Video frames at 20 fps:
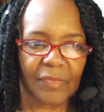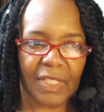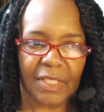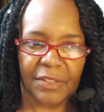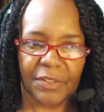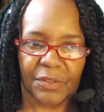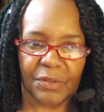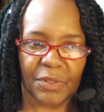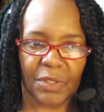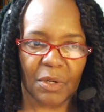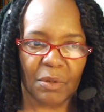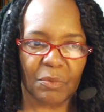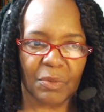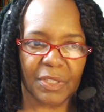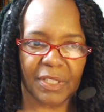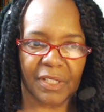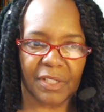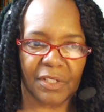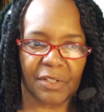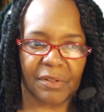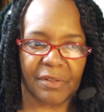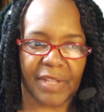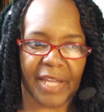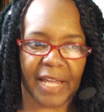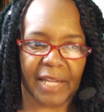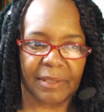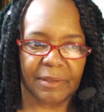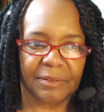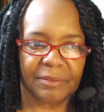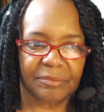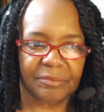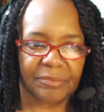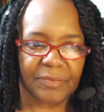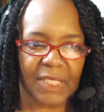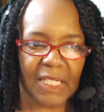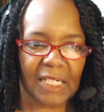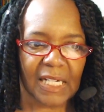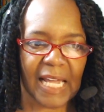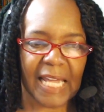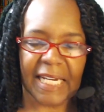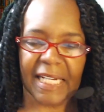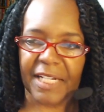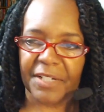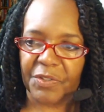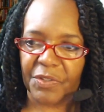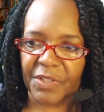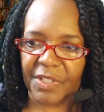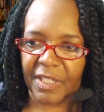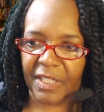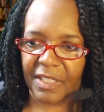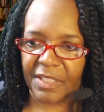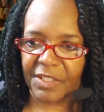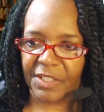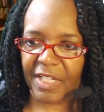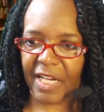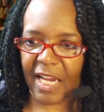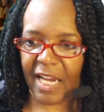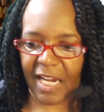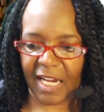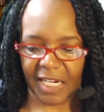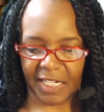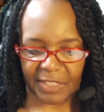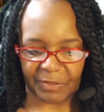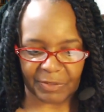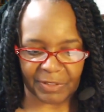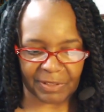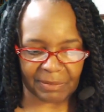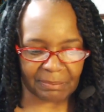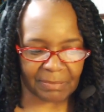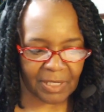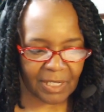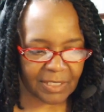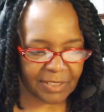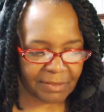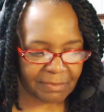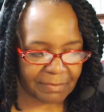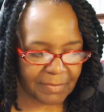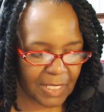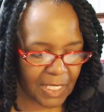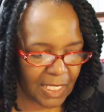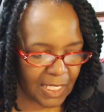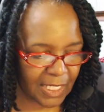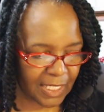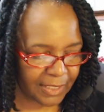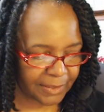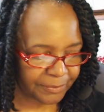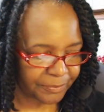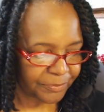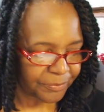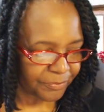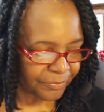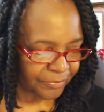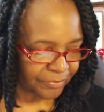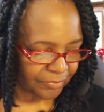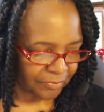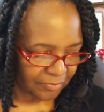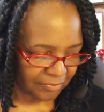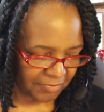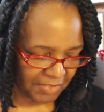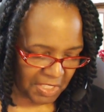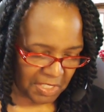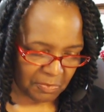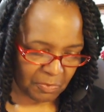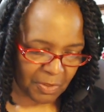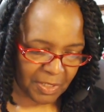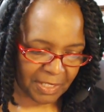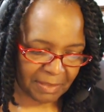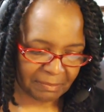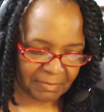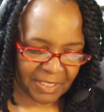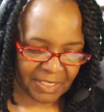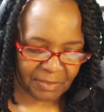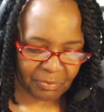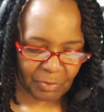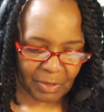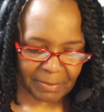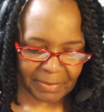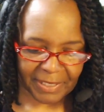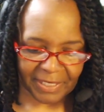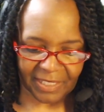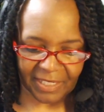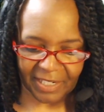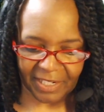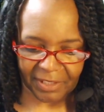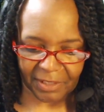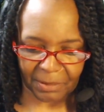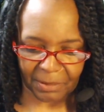you don't want to do that. I had an interesting exchange with a boss of mine. He wanted this woman in another